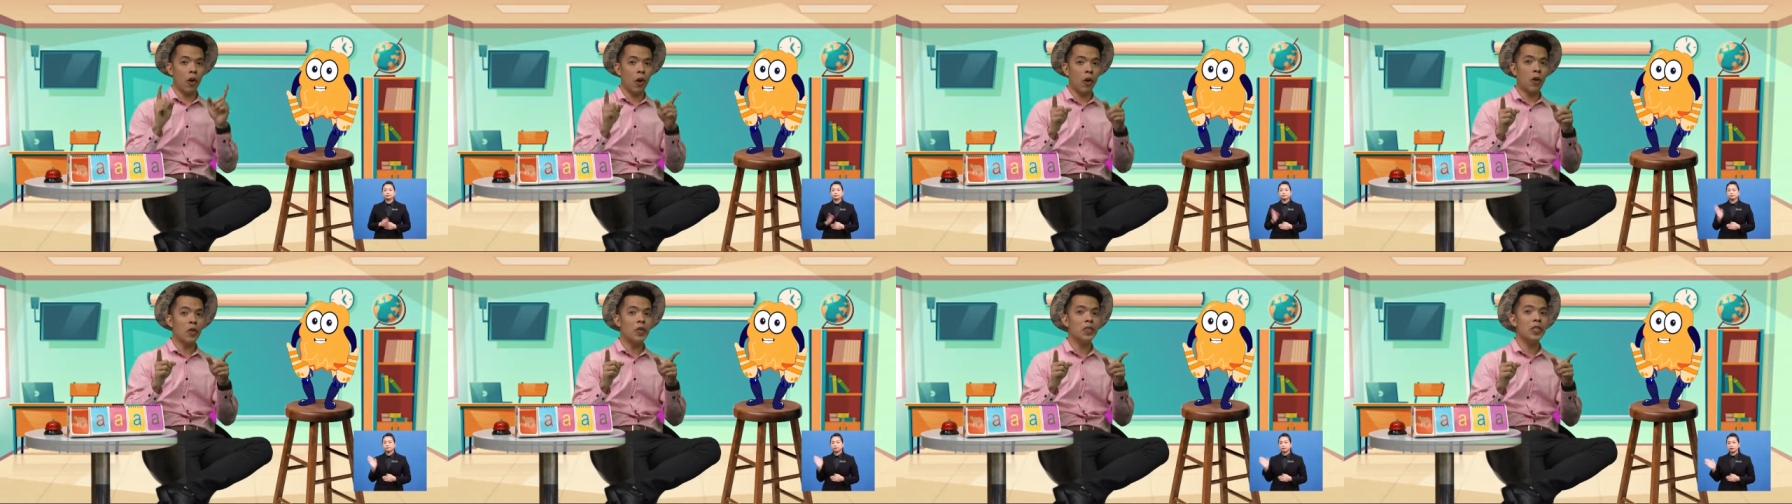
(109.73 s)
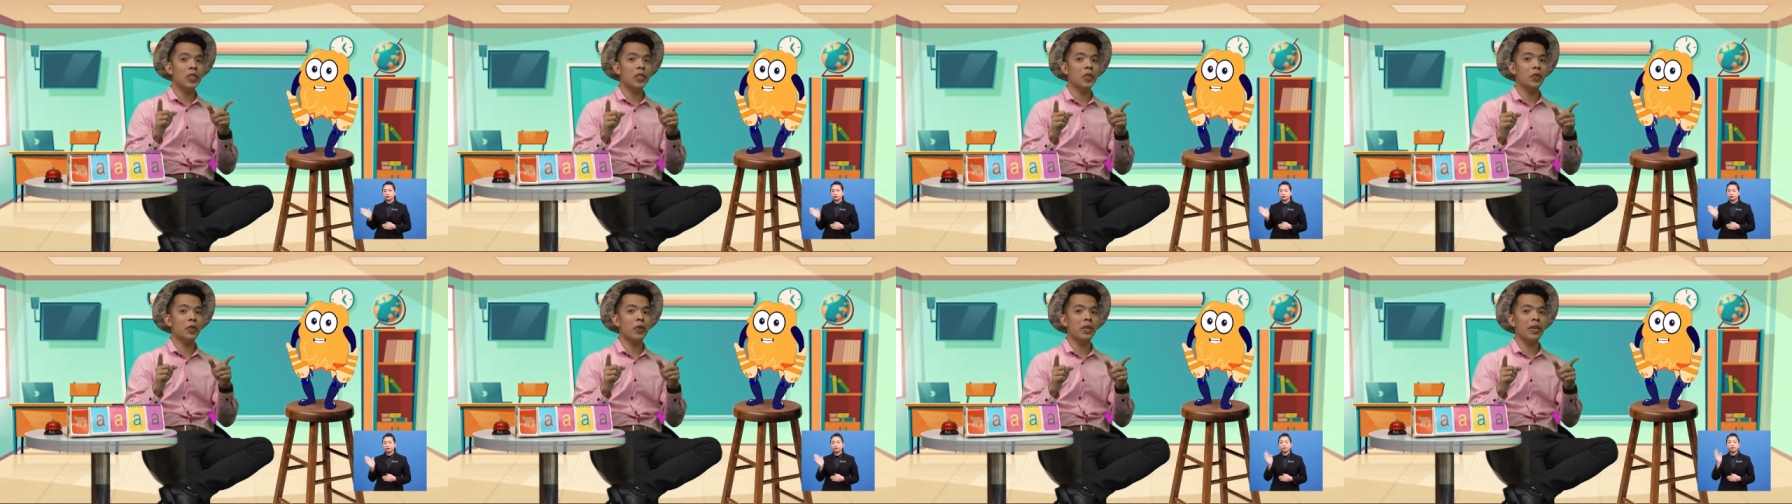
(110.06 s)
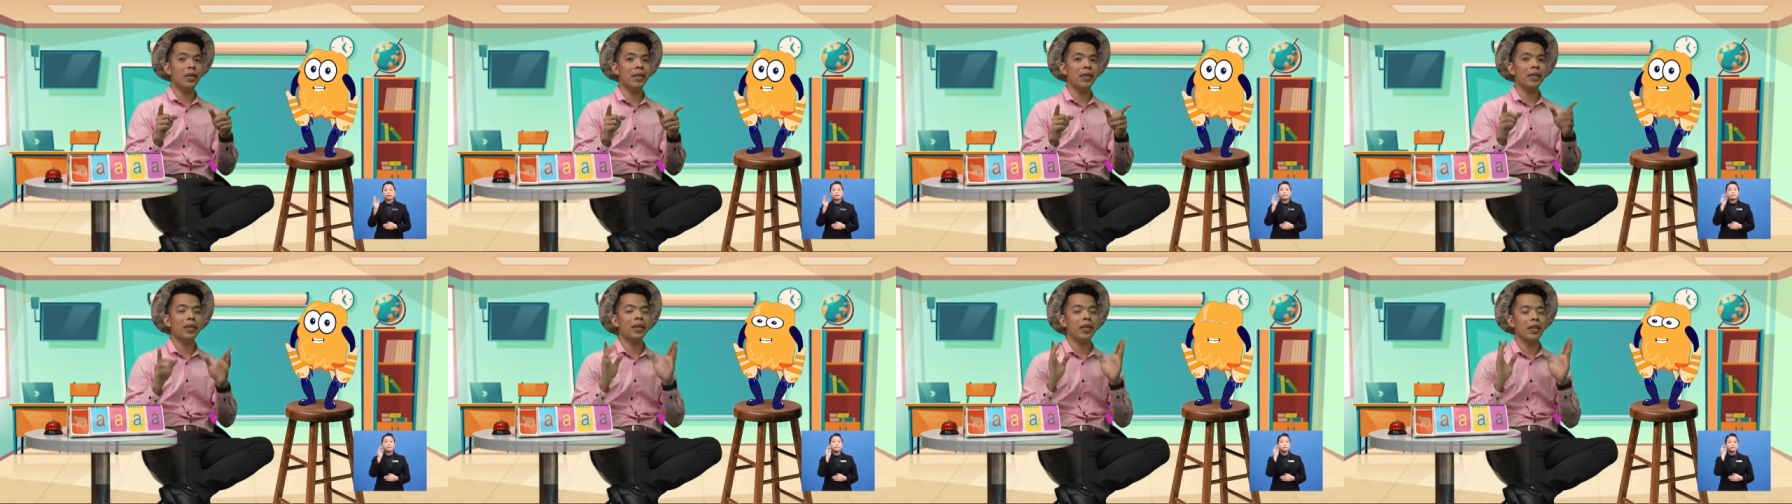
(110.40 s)

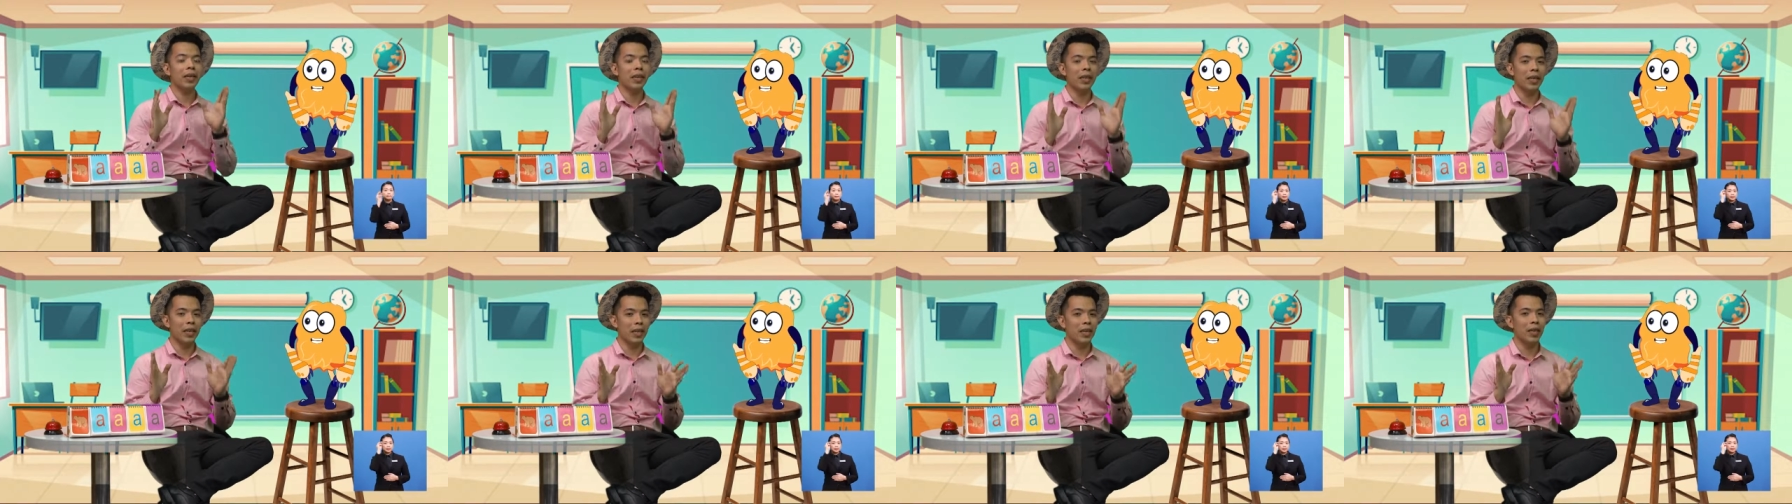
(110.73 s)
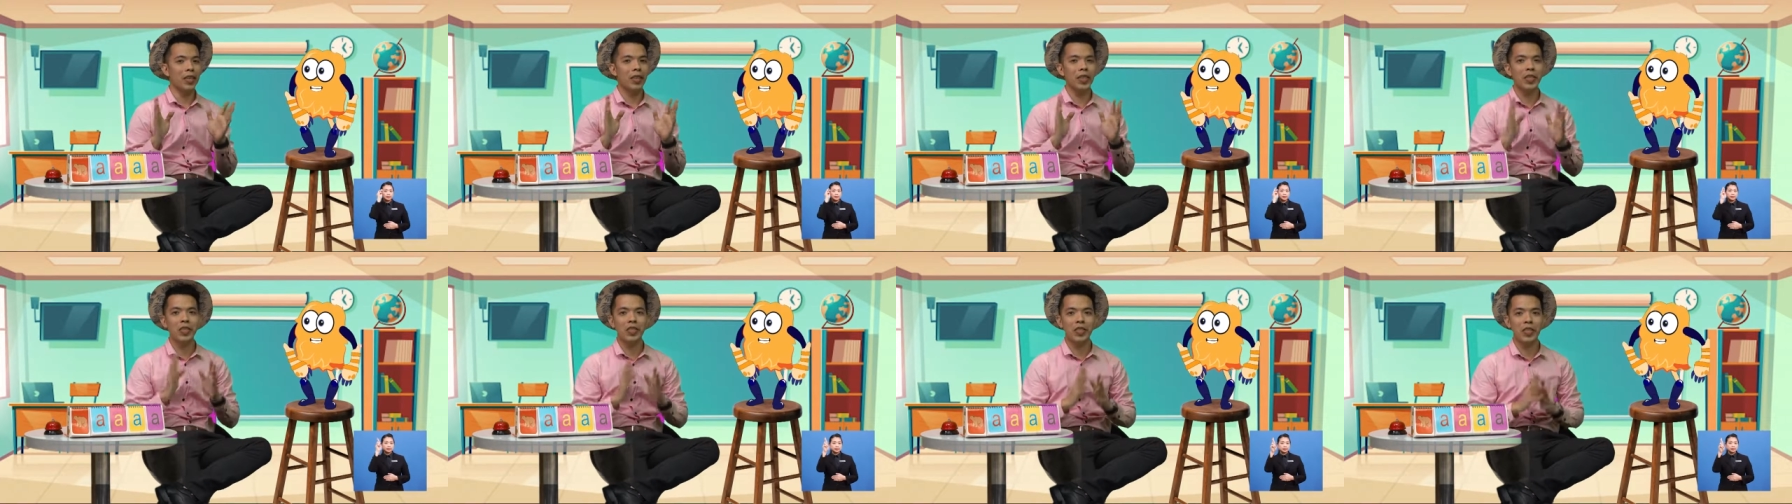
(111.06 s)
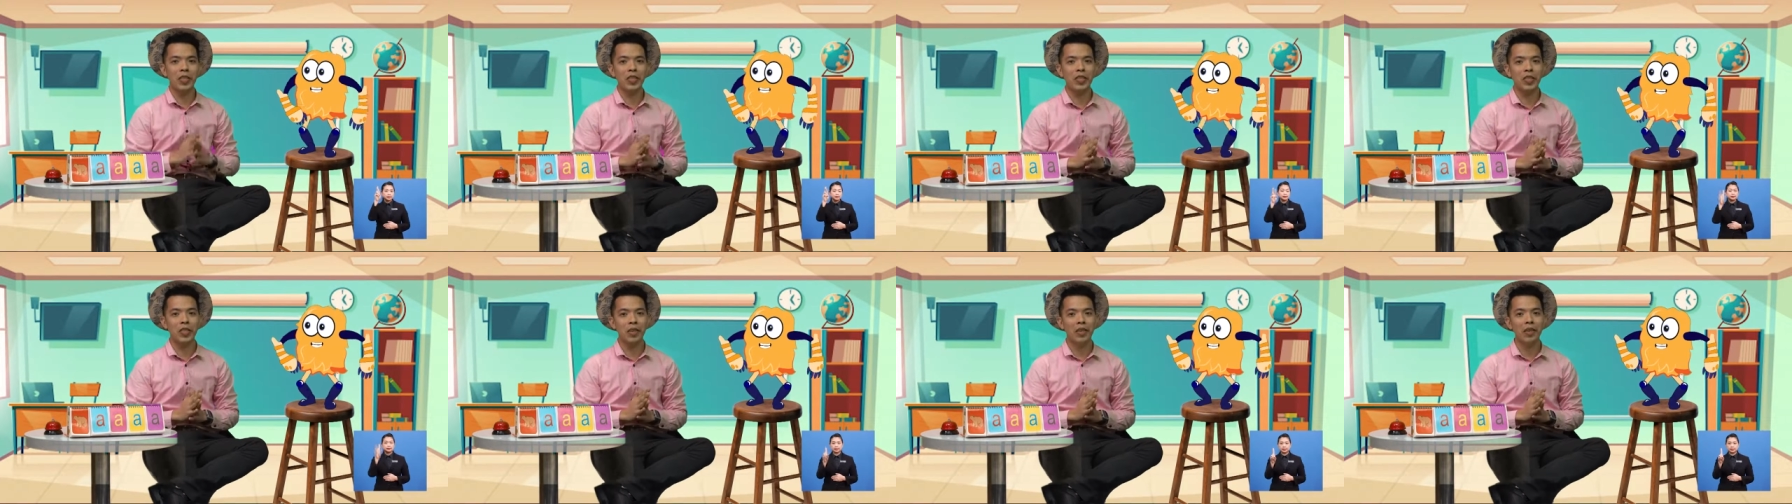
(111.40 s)
on-screen English
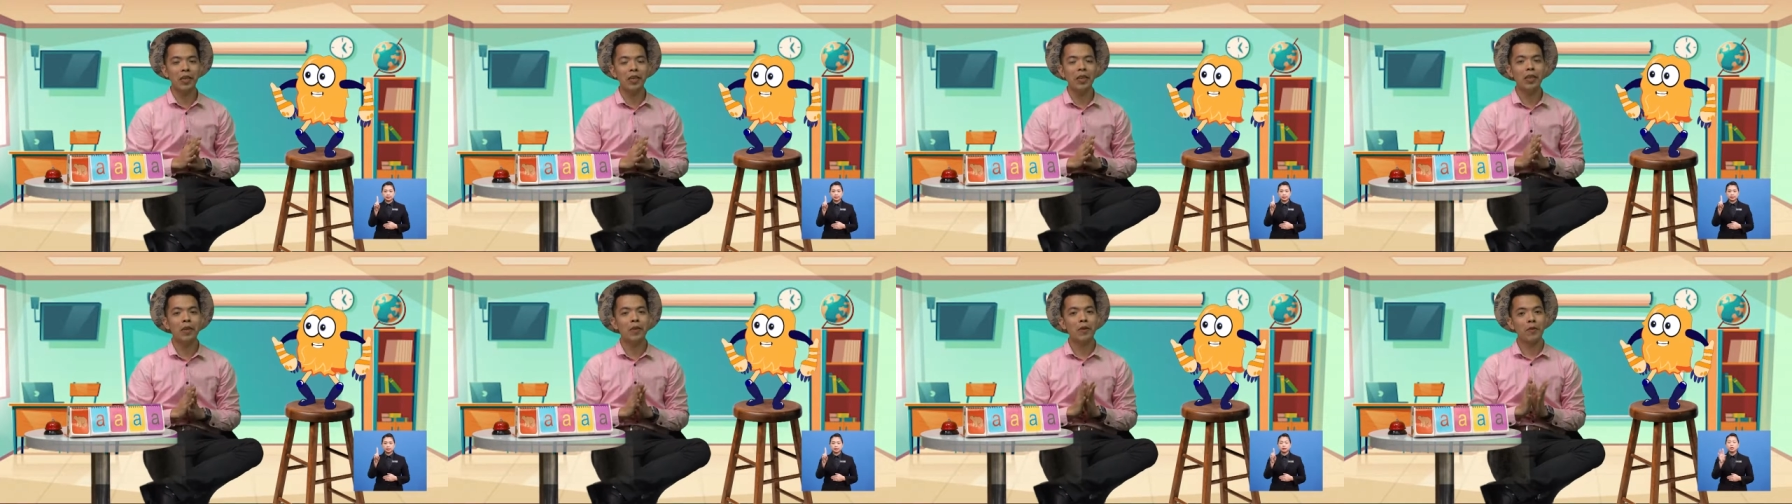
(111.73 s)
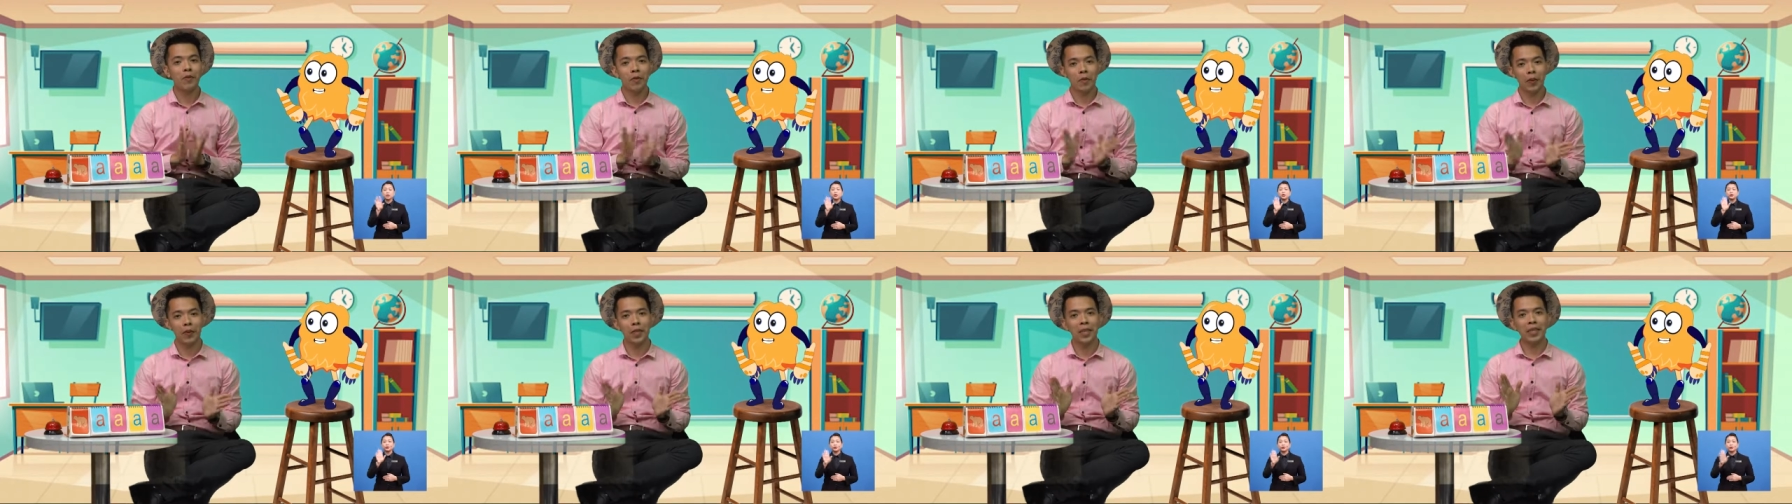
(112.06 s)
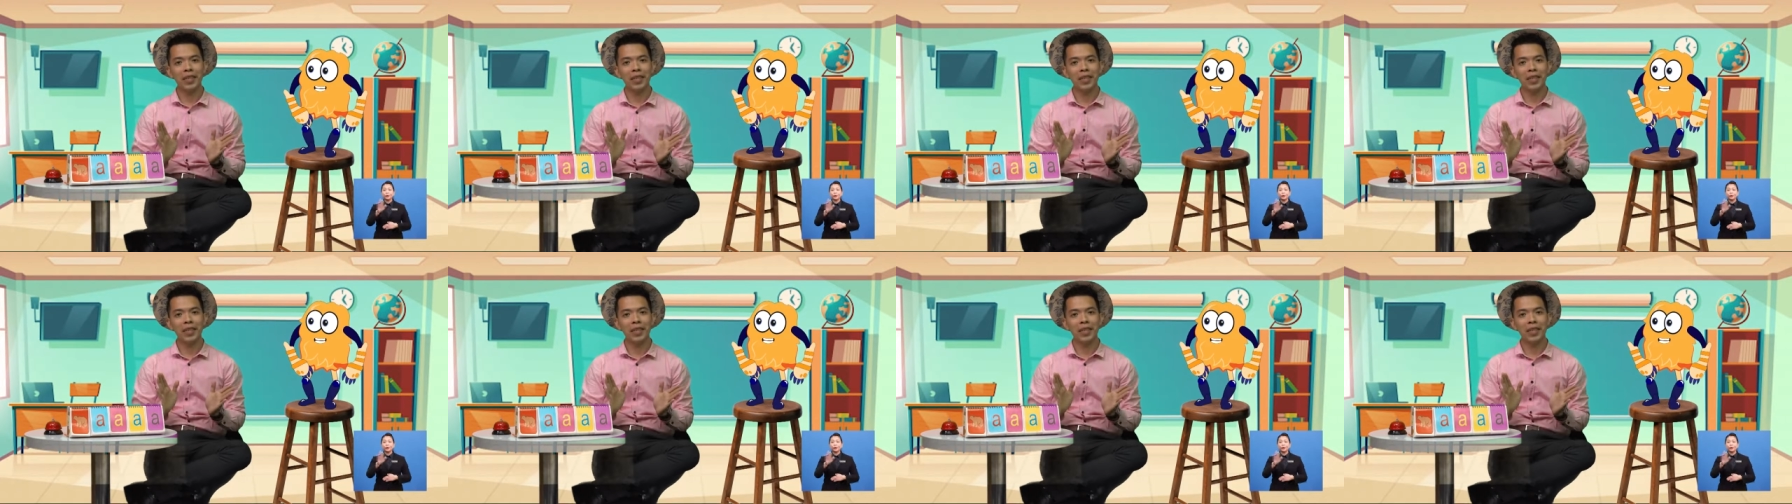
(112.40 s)
teacher for the